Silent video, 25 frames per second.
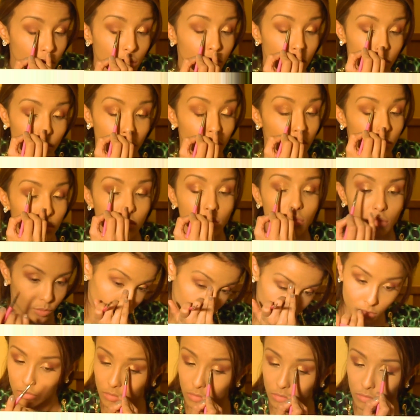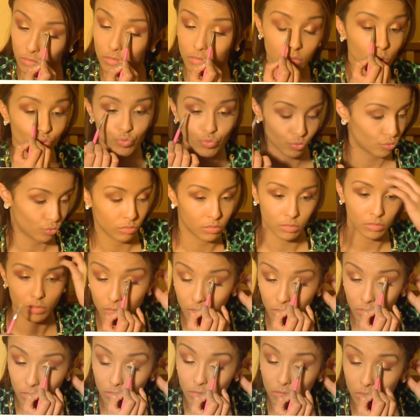a more intense
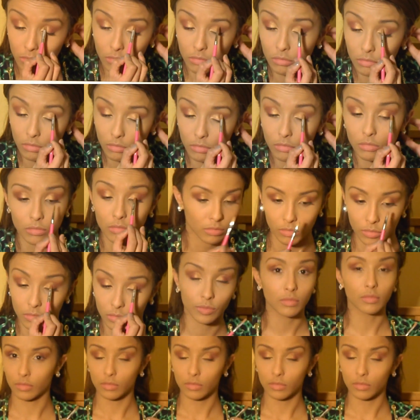version of the Bare Minerals